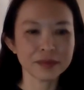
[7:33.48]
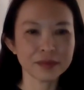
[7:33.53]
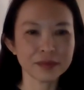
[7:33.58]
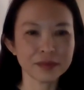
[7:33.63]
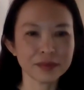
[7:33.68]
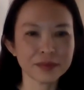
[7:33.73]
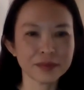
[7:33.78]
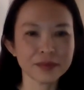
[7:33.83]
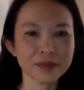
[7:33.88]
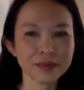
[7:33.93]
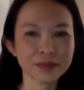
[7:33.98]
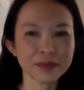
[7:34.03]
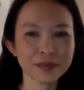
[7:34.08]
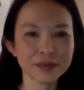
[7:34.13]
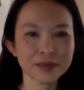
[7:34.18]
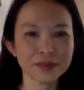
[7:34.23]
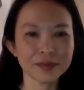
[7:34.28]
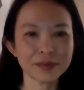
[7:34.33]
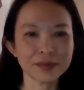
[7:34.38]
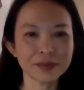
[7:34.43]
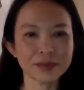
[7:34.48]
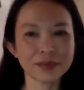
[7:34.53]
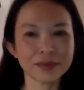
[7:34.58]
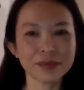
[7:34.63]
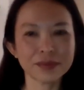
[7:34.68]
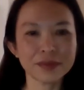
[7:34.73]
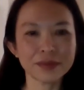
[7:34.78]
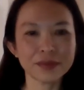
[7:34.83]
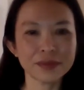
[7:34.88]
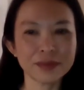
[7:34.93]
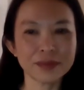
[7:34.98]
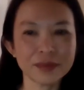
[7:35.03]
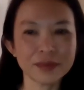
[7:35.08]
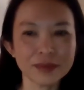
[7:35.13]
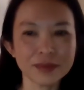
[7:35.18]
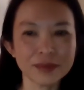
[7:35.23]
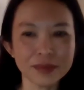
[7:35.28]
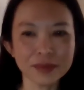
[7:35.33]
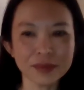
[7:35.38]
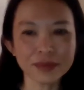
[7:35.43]

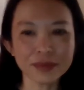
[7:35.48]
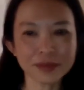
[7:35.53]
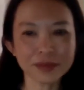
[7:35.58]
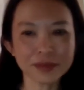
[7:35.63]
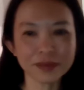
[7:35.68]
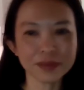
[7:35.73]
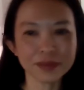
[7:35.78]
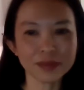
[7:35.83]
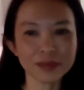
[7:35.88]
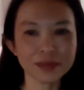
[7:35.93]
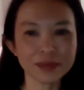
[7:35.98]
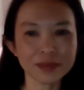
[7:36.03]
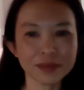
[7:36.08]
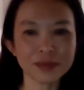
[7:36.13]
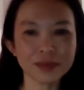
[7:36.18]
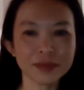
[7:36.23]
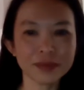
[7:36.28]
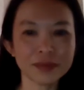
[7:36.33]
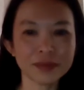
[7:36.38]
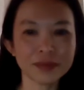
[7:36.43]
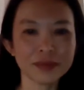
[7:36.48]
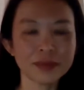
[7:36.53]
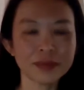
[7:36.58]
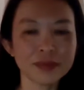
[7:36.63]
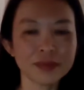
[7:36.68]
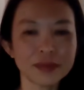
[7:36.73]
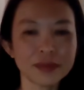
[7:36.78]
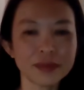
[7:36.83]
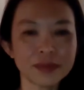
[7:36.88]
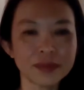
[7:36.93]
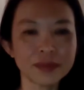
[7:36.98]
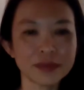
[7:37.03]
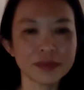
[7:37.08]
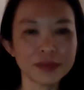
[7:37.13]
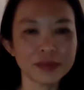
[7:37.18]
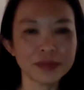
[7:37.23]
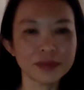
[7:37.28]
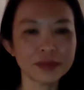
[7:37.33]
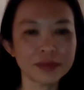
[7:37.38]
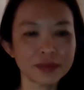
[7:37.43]

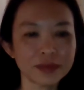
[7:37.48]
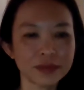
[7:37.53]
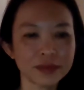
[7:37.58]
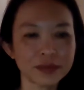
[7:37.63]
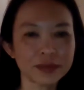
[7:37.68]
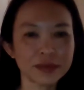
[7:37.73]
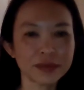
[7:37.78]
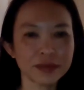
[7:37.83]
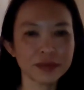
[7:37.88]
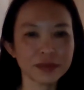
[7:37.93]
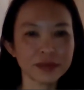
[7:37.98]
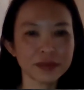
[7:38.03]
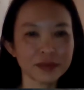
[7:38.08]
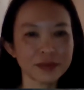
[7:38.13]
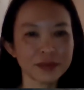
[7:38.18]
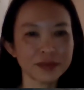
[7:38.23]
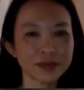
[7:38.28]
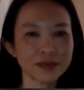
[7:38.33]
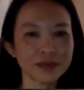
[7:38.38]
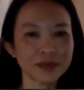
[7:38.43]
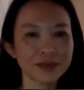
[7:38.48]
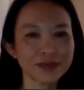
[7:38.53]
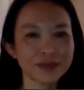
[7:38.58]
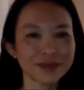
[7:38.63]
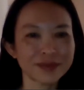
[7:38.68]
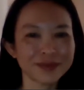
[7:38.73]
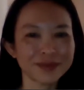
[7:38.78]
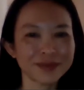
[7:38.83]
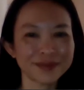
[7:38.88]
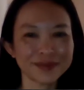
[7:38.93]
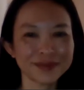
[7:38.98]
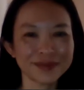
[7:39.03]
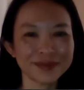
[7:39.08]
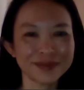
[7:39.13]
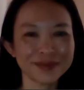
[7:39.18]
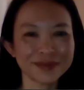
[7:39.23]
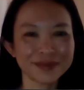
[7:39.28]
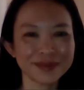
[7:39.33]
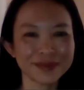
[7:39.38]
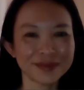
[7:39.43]

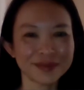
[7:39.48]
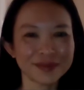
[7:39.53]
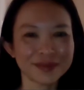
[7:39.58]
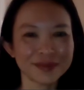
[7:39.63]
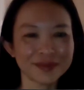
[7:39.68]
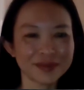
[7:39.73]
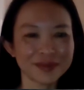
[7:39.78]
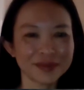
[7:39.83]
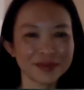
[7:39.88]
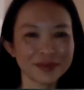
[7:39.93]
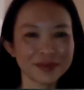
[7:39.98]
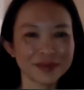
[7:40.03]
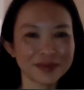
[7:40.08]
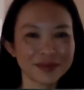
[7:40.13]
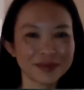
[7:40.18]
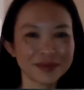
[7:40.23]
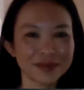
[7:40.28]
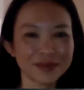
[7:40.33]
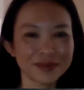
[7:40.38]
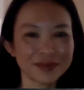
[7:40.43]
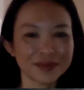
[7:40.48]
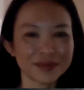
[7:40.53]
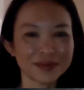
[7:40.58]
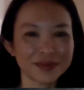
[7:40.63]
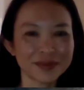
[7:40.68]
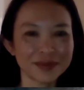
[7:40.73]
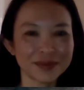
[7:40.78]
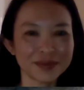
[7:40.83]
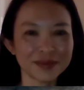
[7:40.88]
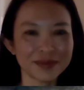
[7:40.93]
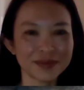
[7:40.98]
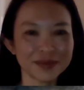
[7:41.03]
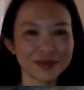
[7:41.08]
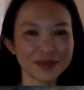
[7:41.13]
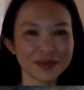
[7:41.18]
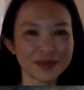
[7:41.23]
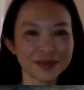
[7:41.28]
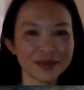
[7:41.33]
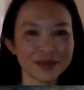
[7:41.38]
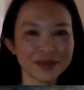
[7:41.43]
(not speaking)